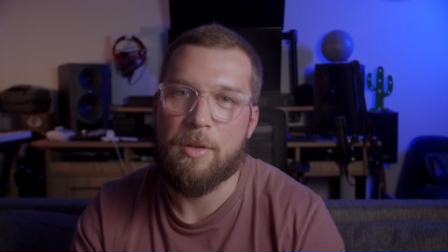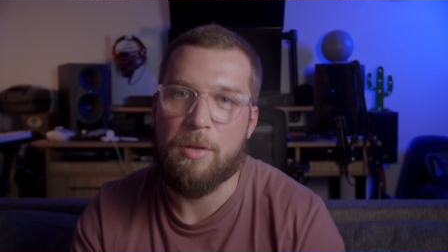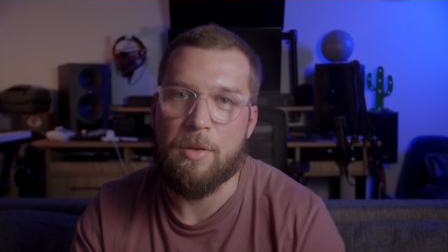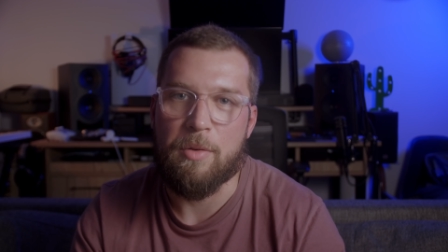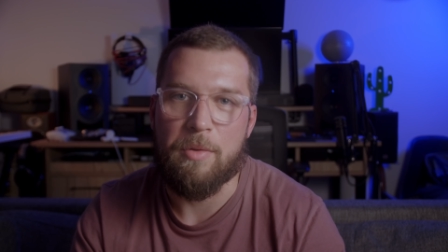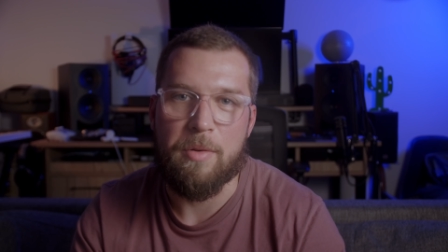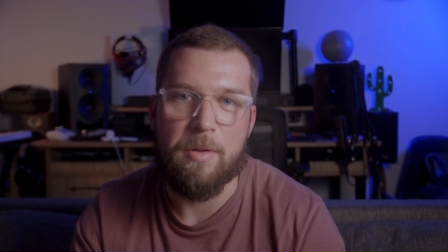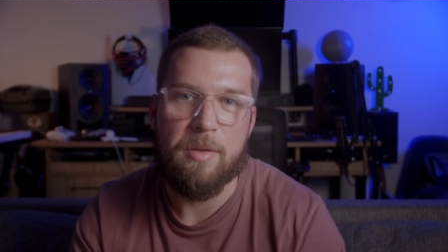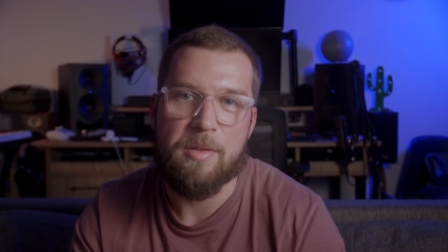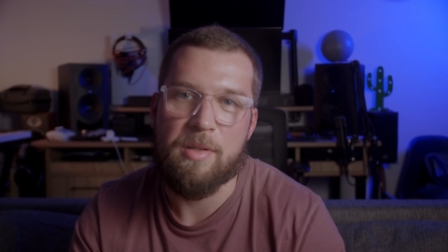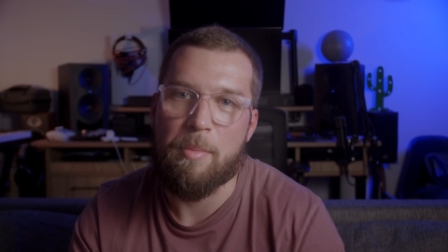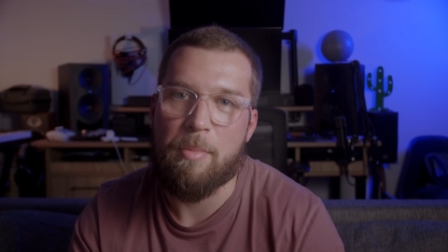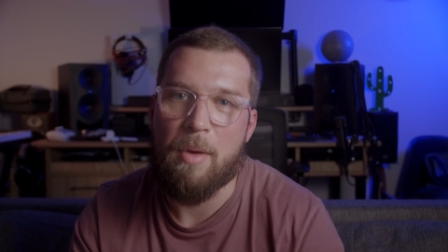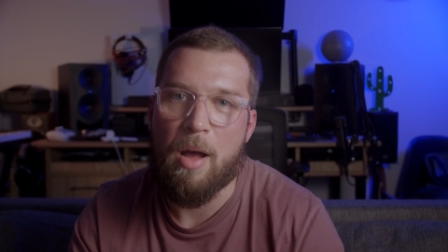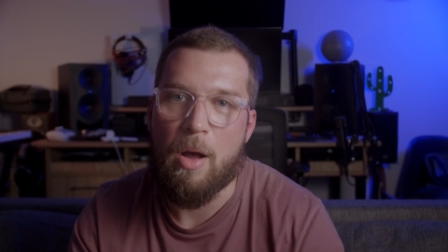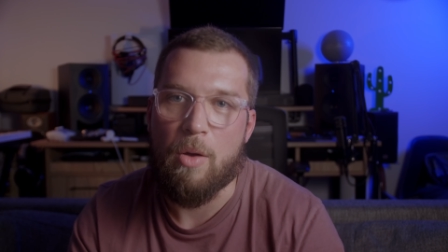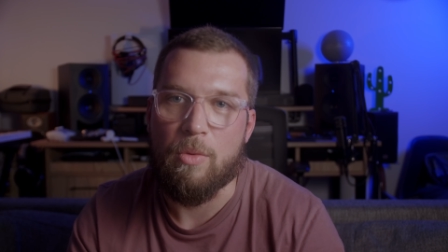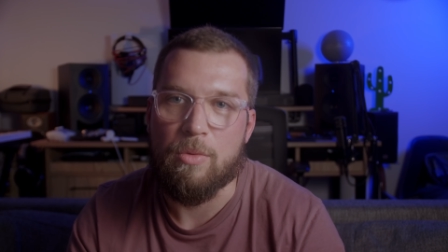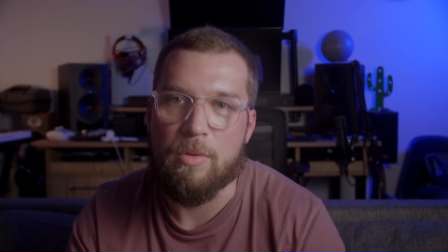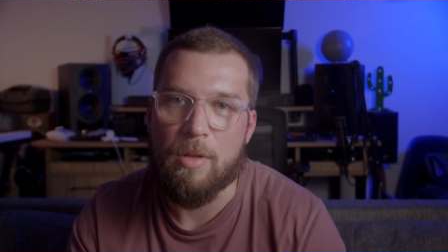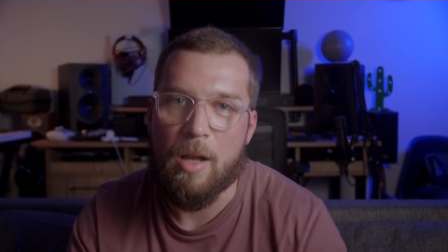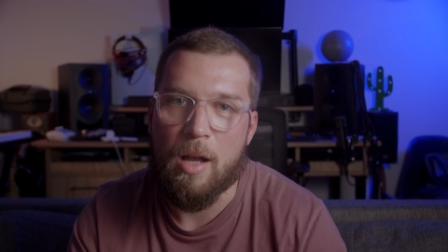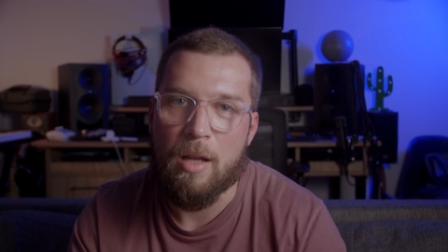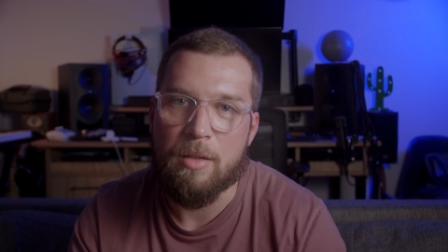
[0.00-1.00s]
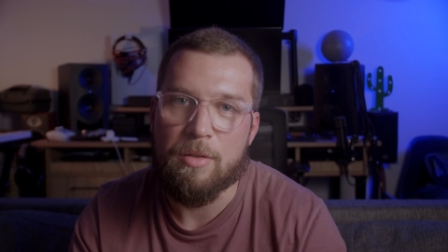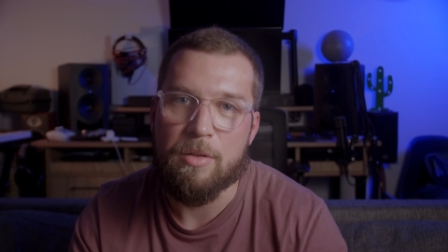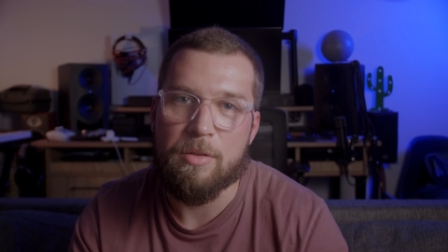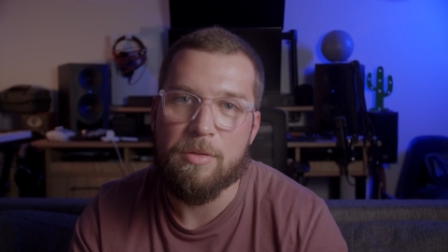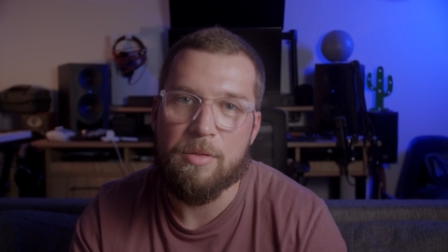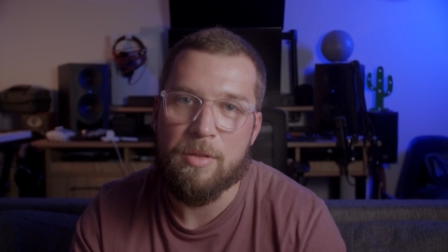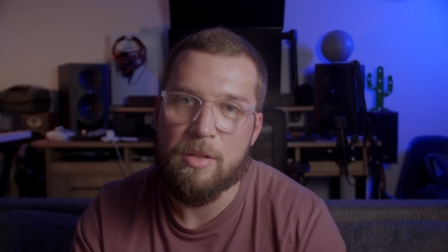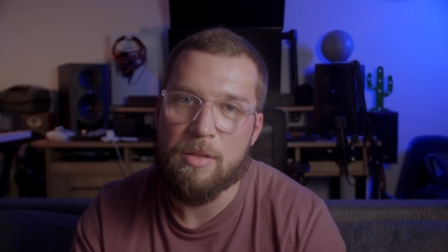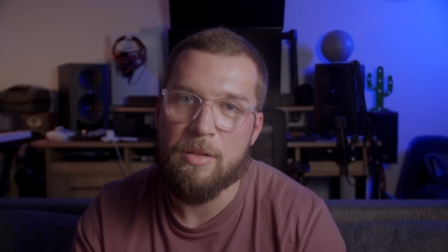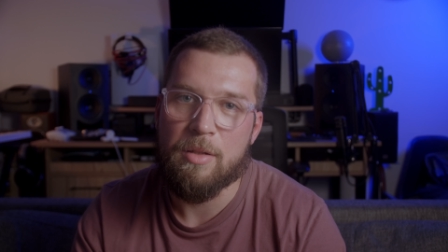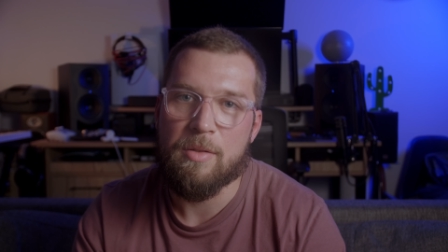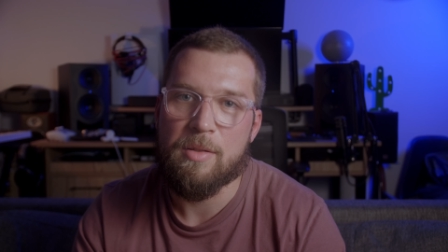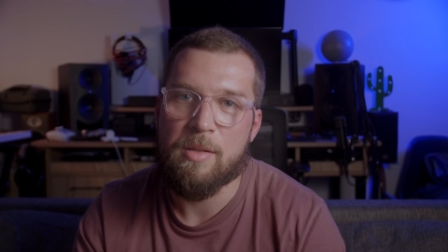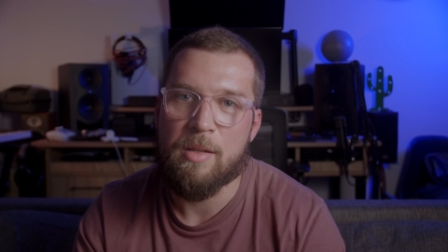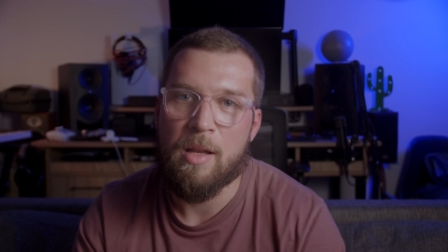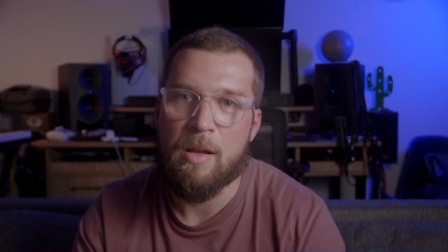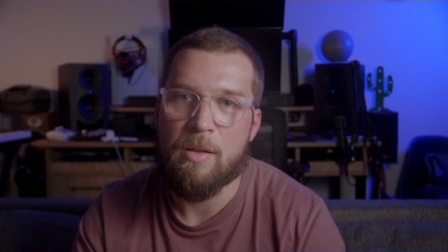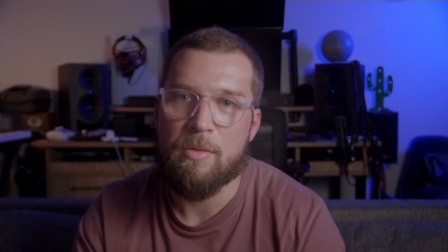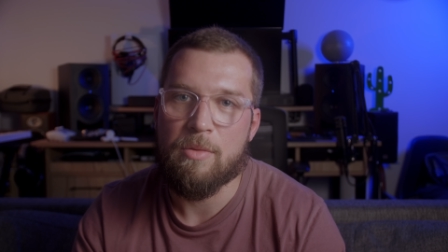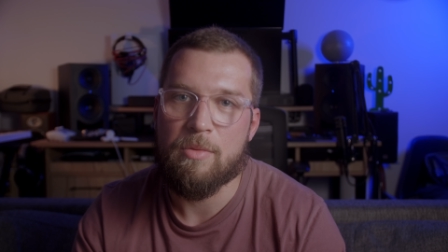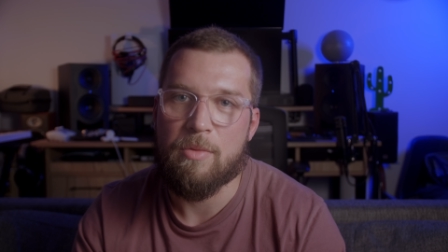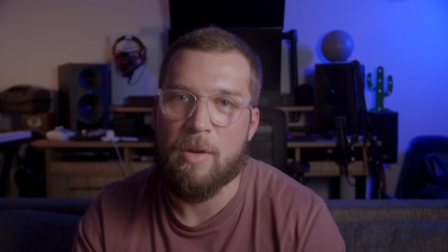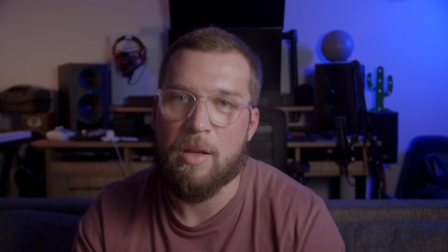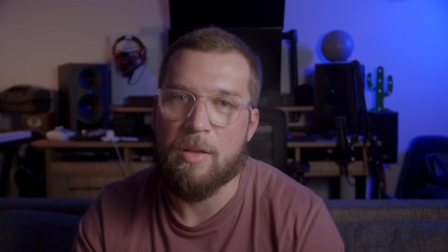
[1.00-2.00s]
curious about other dino
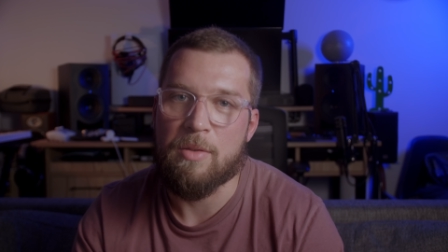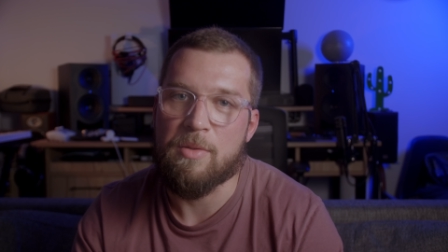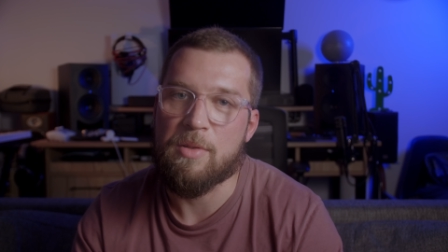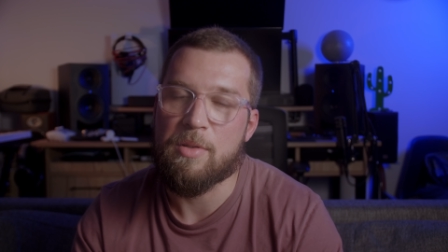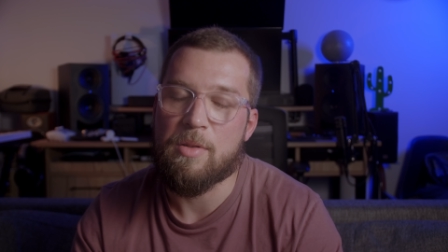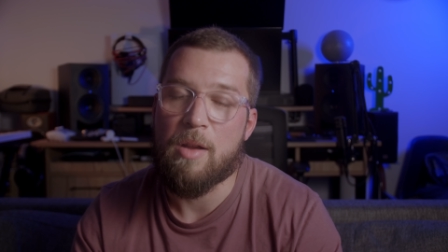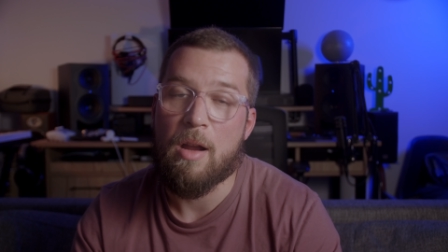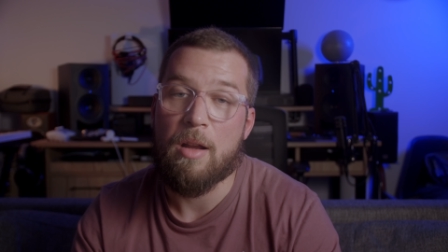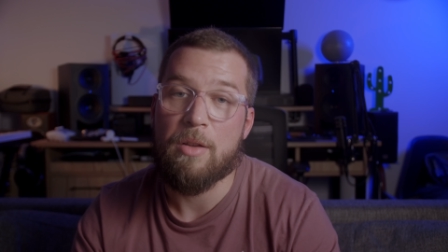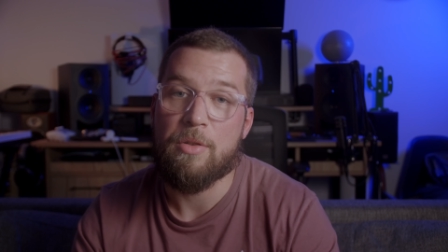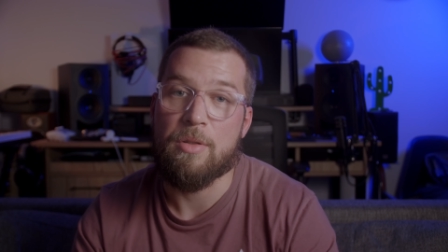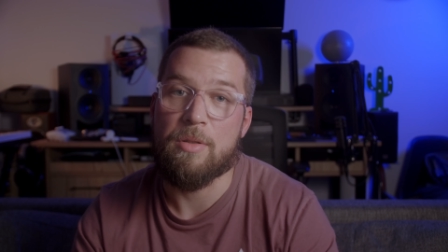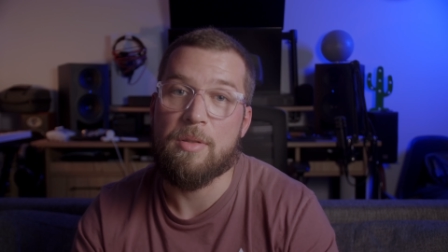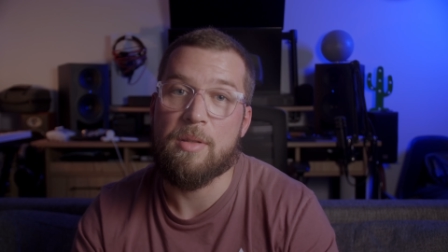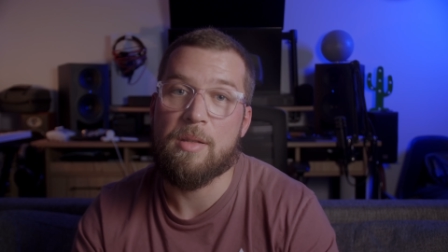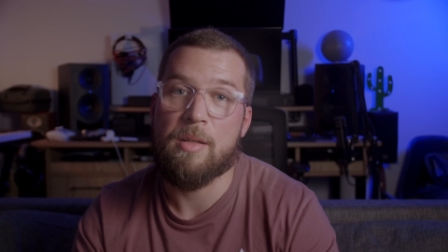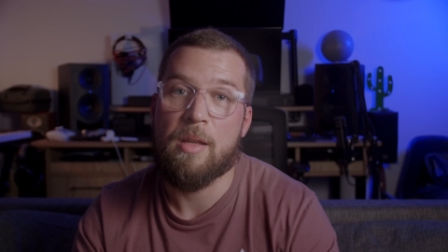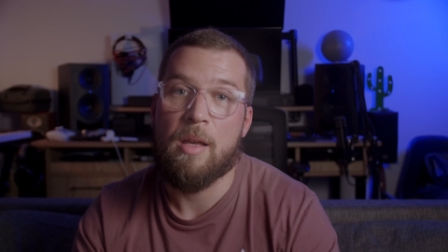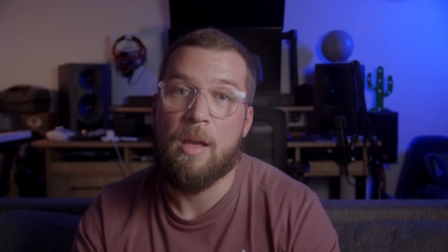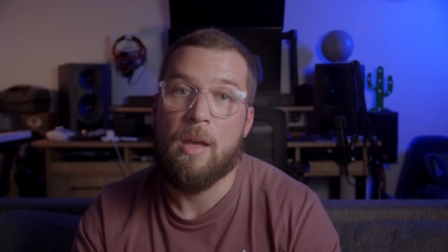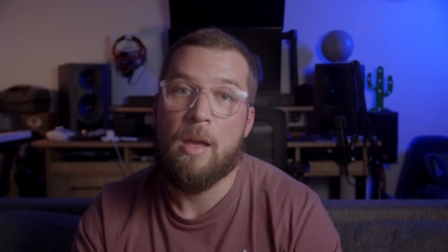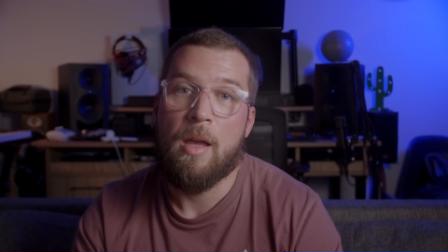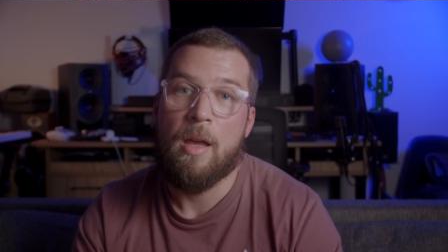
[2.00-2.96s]
sound reconstructions.